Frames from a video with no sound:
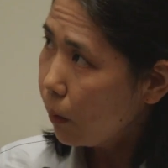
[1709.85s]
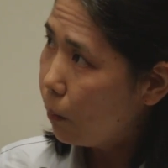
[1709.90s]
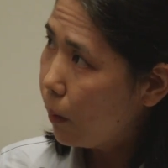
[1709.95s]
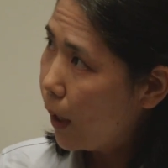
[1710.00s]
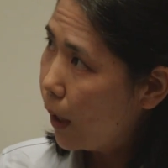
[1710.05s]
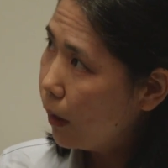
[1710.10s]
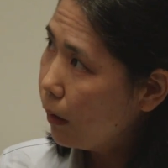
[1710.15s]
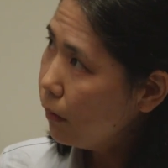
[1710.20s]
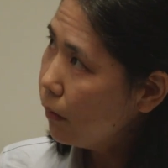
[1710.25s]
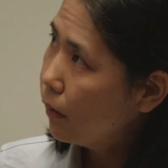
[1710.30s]

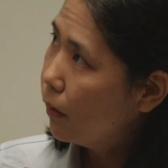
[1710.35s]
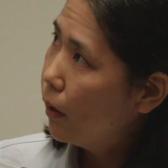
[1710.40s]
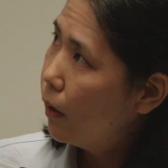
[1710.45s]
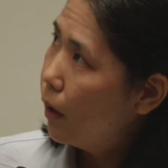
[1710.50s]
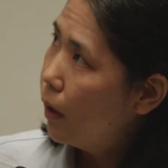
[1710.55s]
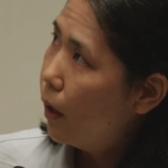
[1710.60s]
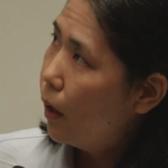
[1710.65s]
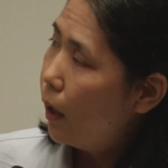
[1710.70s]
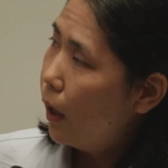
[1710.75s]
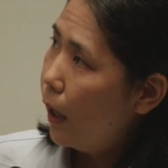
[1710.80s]
Well,
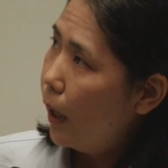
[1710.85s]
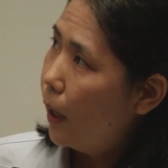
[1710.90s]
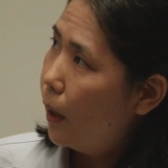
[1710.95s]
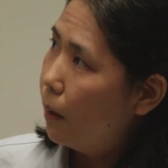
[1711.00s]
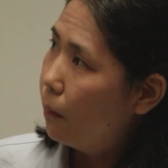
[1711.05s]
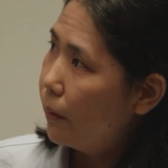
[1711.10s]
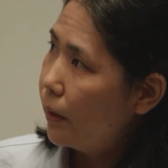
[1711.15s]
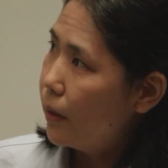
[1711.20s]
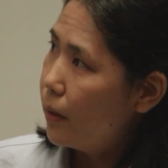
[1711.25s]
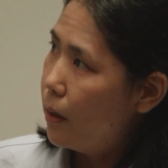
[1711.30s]

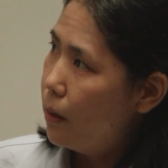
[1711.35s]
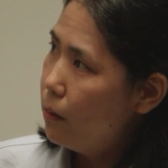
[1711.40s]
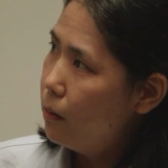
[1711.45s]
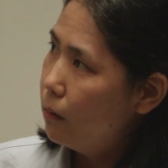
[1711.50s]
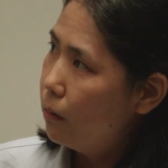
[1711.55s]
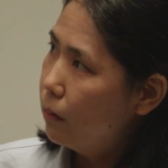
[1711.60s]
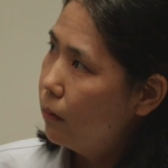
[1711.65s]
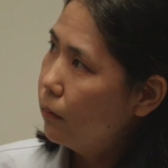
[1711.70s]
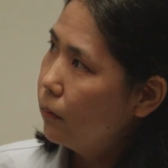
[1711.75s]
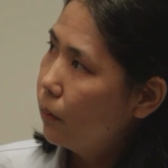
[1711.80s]
uh, we
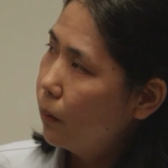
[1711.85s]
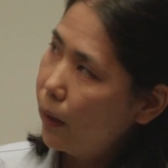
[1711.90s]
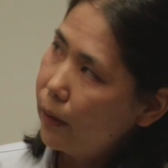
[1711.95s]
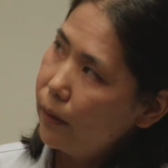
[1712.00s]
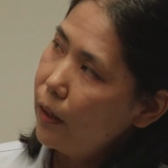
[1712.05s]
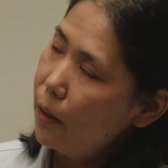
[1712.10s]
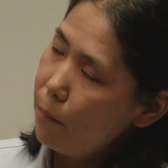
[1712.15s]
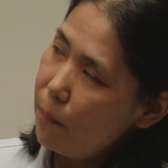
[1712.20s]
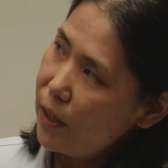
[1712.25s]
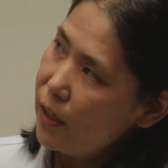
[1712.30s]
know,
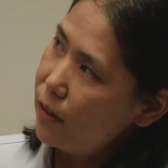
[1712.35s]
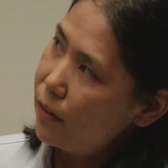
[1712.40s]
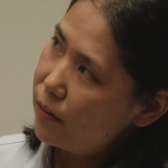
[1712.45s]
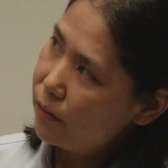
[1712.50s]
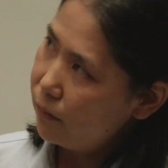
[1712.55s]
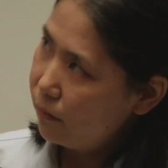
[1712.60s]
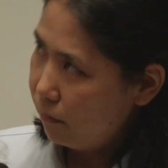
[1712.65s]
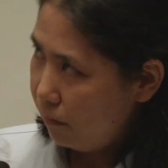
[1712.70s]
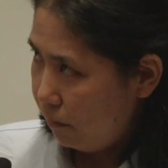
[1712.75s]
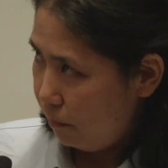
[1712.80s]
well, there are
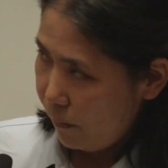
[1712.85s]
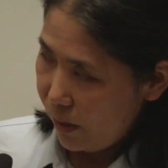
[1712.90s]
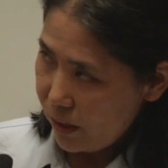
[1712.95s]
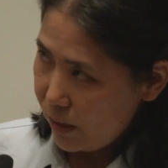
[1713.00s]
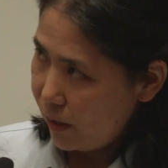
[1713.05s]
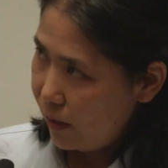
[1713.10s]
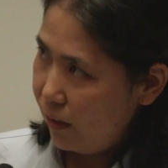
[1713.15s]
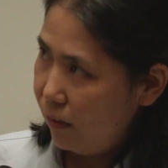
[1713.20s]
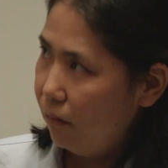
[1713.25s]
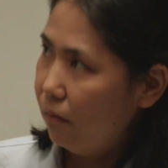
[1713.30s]
many,
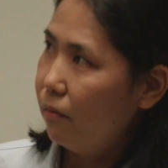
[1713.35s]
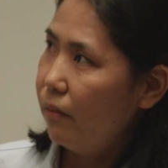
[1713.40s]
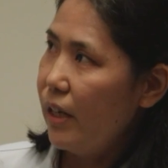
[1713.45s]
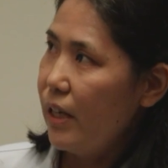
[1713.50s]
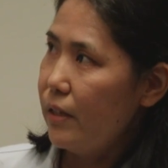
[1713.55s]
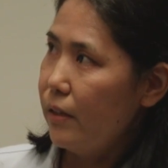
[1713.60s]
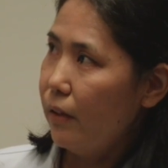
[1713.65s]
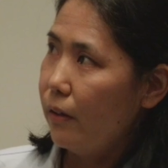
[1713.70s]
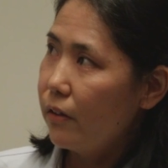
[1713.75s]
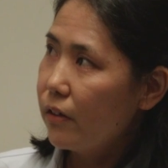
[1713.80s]
many
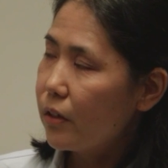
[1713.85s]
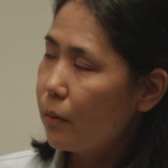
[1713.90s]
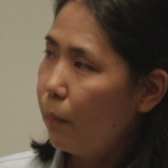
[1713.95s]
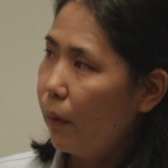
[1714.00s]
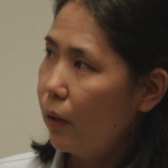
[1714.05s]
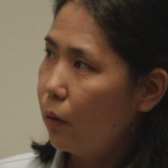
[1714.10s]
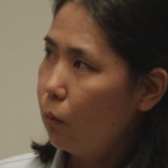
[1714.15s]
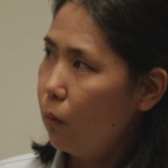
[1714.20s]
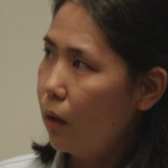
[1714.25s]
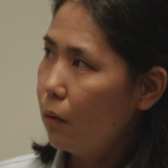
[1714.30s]
reasons,
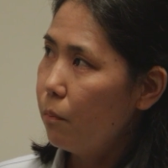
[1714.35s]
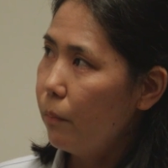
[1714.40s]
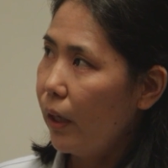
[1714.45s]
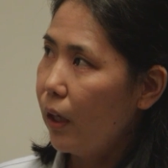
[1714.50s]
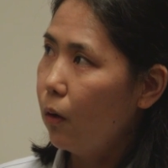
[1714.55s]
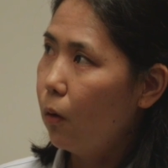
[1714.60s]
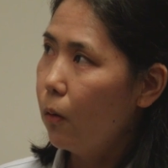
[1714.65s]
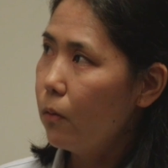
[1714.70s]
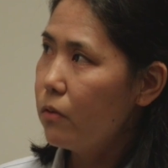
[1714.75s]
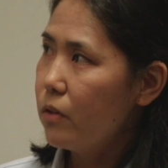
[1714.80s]
but one
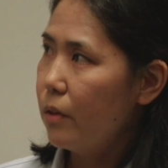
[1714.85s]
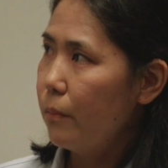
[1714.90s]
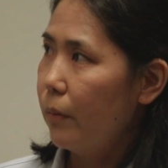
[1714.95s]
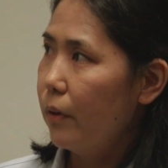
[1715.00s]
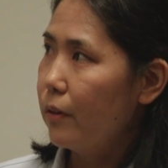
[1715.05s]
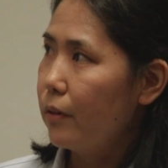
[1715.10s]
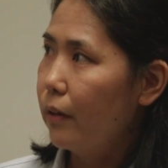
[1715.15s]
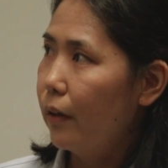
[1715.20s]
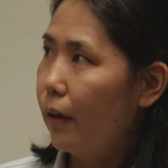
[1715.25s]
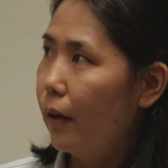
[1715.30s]
big
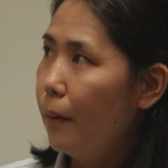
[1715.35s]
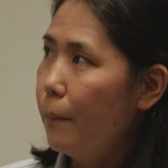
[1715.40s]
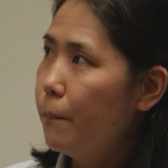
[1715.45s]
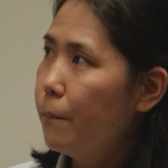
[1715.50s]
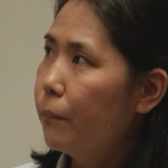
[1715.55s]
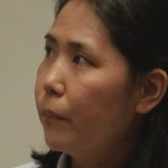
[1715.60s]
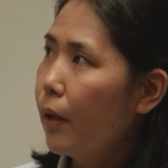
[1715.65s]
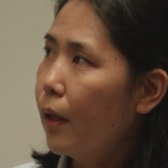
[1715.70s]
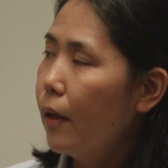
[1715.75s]
contributor